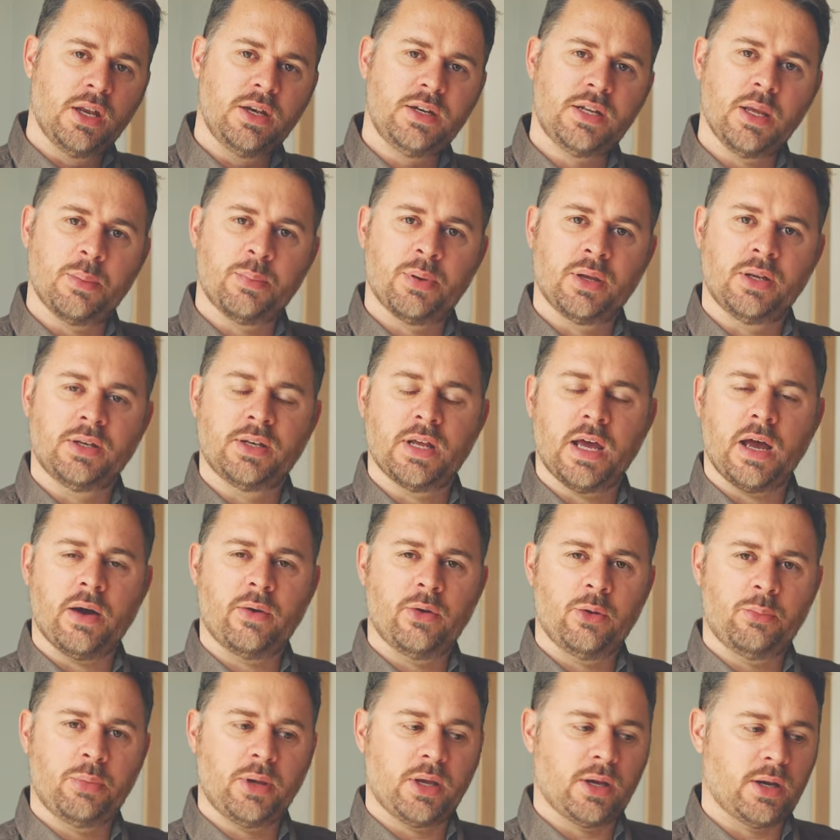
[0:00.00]
dipping
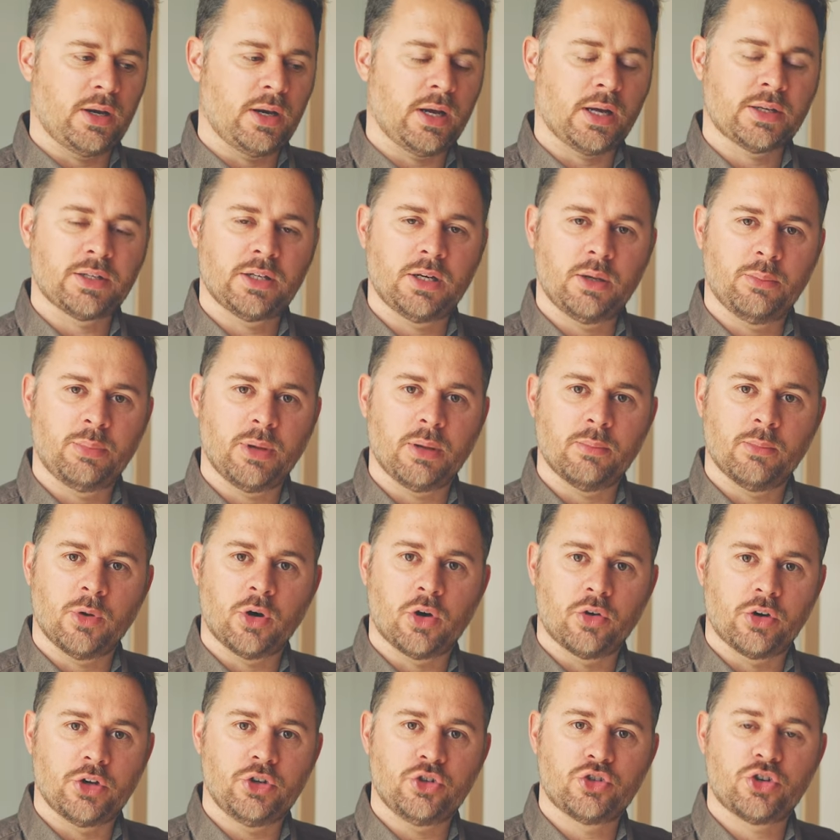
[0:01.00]
down a bit and adding a bit
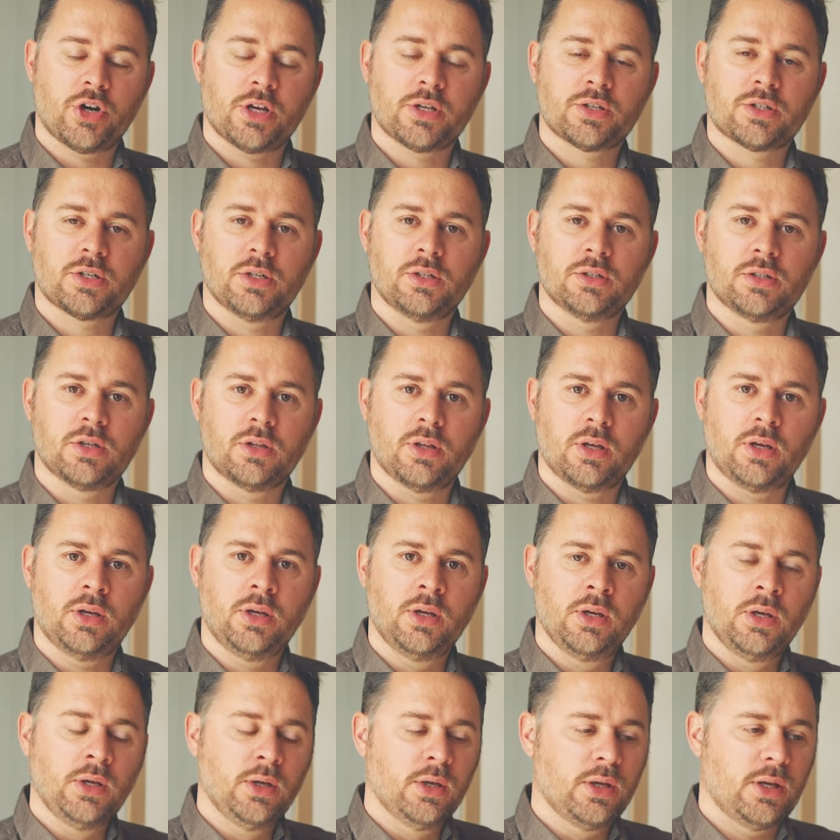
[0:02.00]
more interest into the
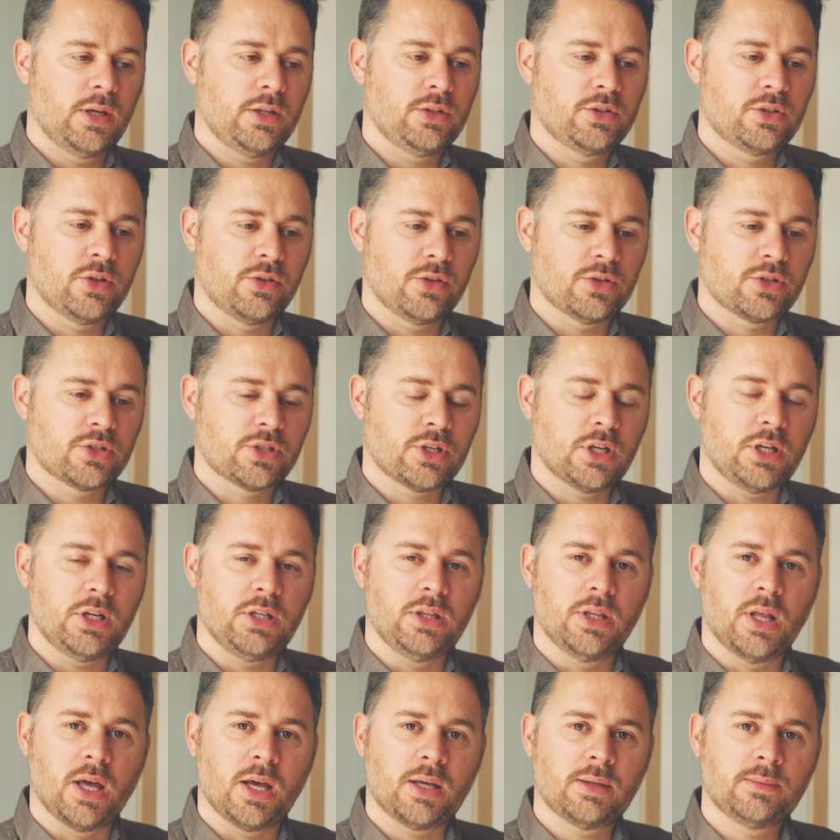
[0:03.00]
into the
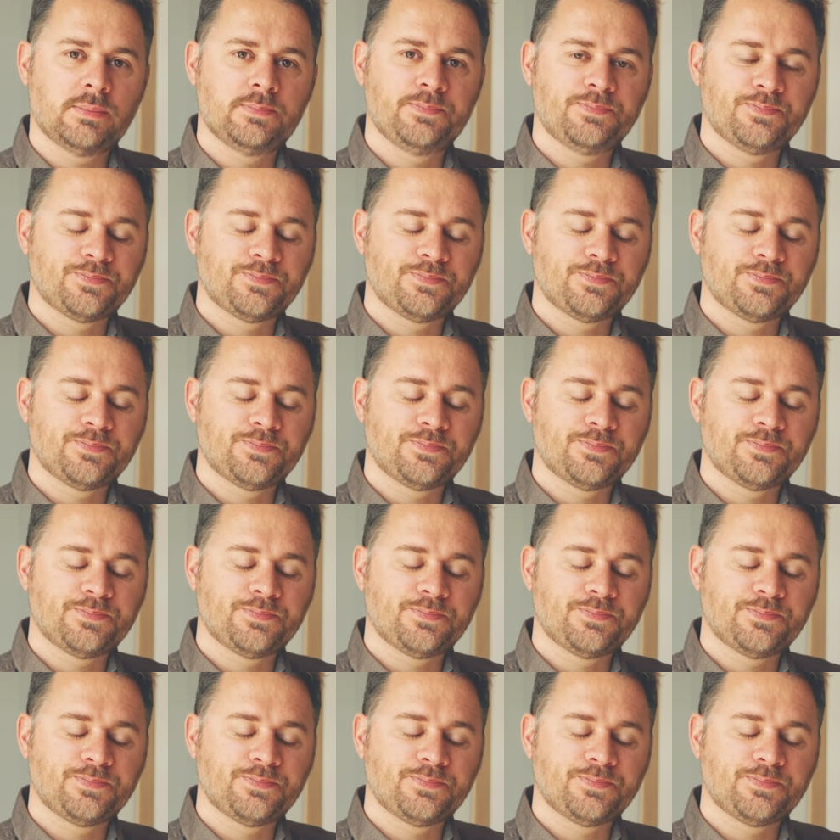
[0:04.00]
scene there